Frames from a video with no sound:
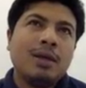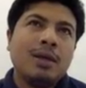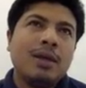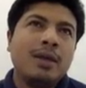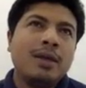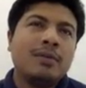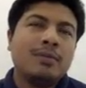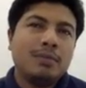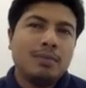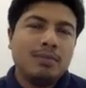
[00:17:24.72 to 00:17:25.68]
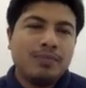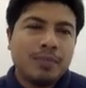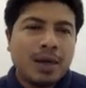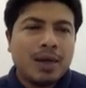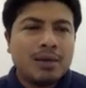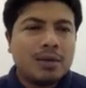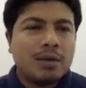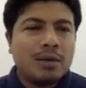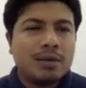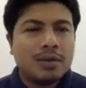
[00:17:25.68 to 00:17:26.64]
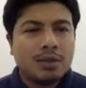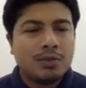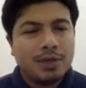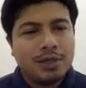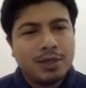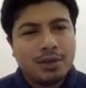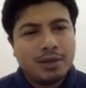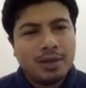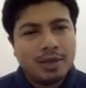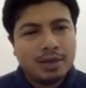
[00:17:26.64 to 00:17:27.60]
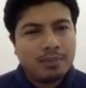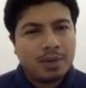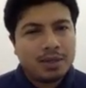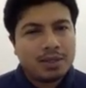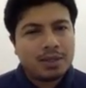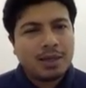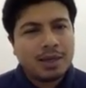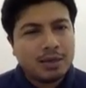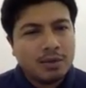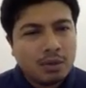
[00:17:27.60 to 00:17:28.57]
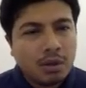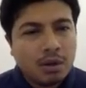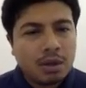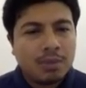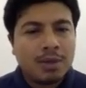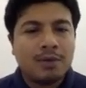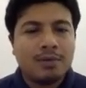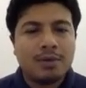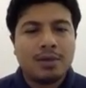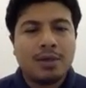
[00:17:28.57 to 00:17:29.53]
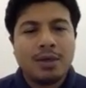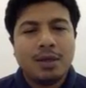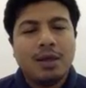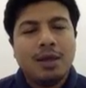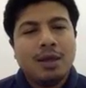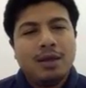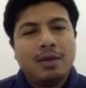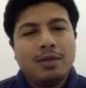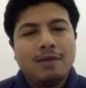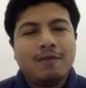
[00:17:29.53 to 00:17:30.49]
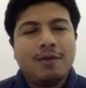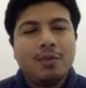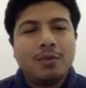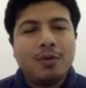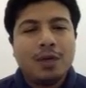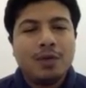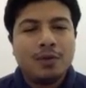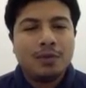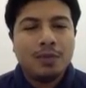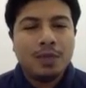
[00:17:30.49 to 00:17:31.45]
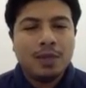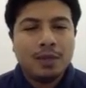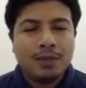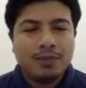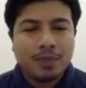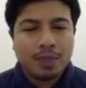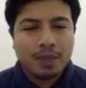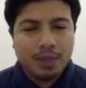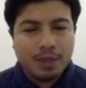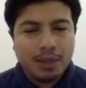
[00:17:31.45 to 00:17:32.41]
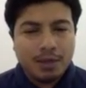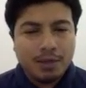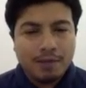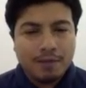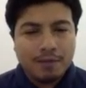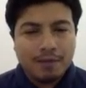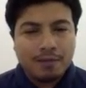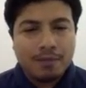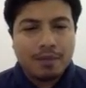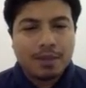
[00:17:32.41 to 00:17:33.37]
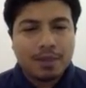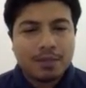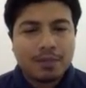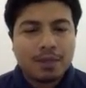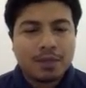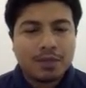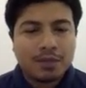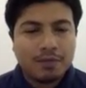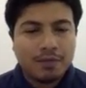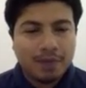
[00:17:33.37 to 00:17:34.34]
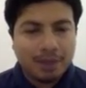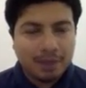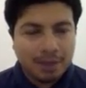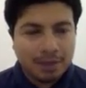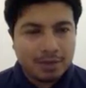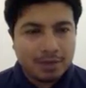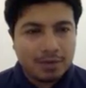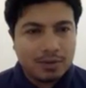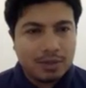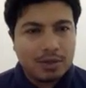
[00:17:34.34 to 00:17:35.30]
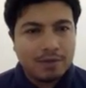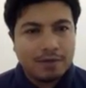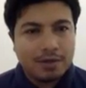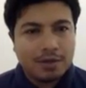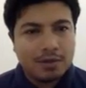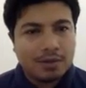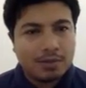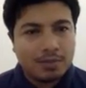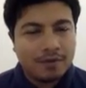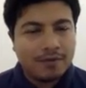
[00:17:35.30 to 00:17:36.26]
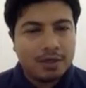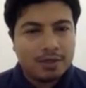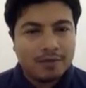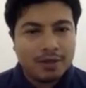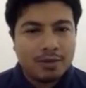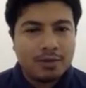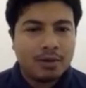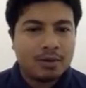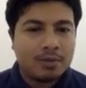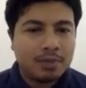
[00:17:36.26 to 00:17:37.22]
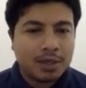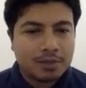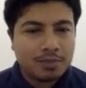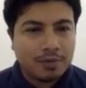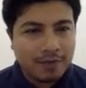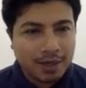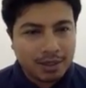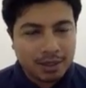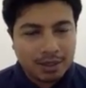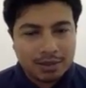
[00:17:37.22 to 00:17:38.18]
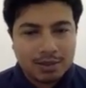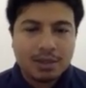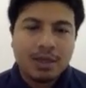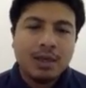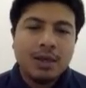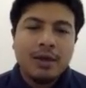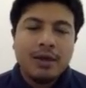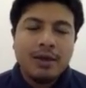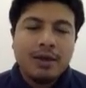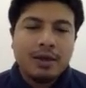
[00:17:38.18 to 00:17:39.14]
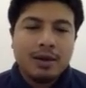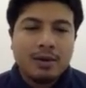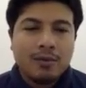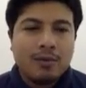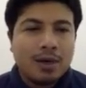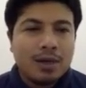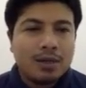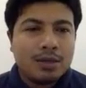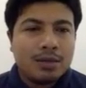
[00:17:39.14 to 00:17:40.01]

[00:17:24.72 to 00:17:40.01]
an unreal situation in the past that you talk about, the formula would be if plus past perfect tense. So you can refer to the previous video on past perfect tense. What